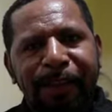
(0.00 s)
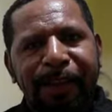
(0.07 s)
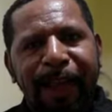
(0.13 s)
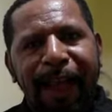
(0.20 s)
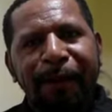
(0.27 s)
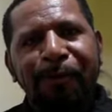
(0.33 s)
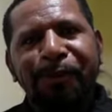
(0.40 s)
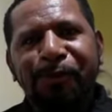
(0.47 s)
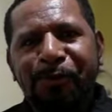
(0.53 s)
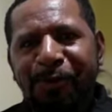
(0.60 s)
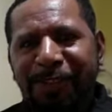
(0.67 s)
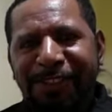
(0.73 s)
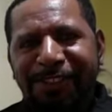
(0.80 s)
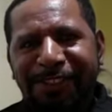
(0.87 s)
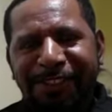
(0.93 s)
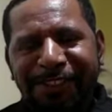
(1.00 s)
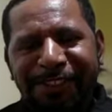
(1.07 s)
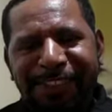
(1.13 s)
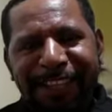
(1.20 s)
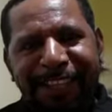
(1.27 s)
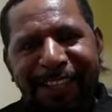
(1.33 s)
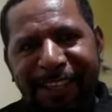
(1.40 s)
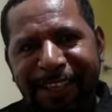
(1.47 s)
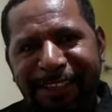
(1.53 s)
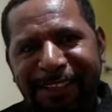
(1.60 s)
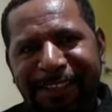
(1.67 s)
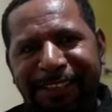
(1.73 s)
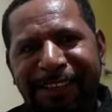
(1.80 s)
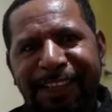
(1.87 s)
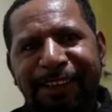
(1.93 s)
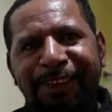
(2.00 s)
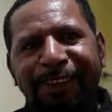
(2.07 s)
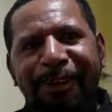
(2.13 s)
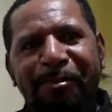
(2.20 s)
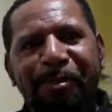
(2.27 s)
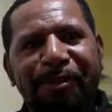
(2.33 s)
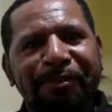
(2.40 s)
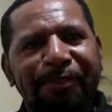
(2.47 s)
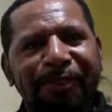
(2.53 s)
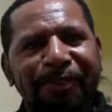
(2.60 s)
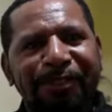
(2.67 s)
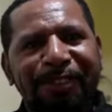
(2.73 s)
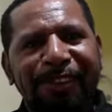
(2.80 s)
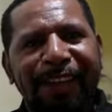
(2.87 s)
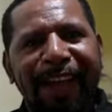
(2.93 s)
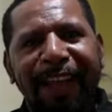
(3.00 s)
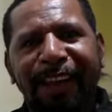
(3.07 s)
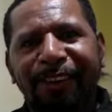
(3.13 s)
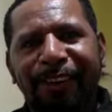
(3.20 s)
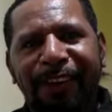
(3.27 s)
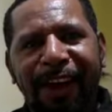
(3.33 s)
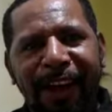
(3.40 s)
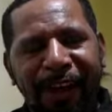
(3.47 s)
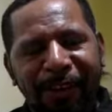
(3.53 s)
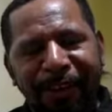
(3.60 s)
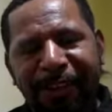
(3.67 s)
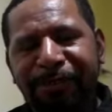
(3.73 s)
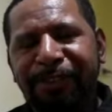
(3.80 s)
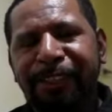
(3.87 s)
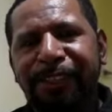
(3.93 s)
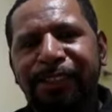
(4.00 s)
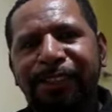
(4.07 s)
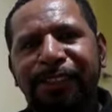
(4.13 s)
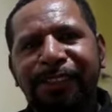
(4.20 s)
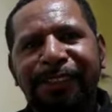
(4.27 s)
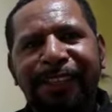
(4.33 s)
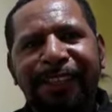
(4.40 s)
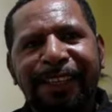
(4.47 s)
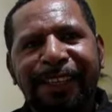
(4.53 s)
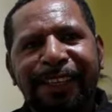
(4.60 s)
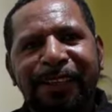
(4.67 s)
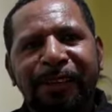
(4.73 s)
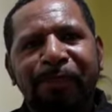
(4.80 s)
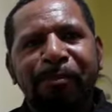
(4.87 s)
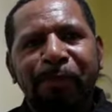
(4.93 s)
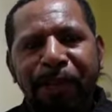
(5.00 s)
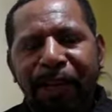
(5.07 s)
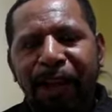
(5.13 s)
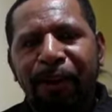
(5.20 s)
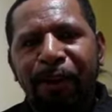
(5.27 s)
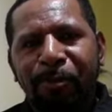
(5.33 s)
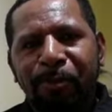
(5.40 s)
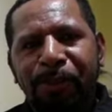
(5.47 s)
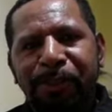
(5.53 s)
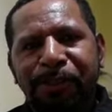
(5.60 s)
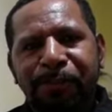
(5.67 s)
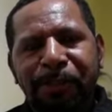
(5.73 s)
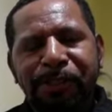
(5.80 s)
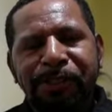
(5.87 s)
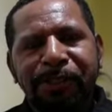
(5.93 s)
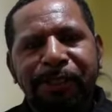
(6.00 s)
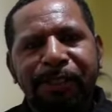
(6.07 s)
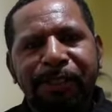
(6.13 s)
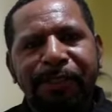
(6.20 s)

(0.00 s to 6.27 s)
I was once in that category before, so I know how it feels being a hopeless person.